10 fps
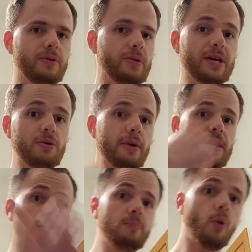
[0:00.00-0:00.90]
like, you
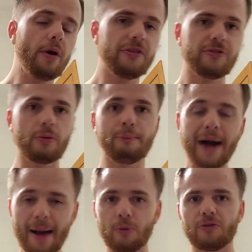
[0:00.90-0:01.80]
make good points during
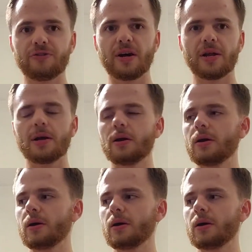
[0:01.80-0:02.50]
Bible study.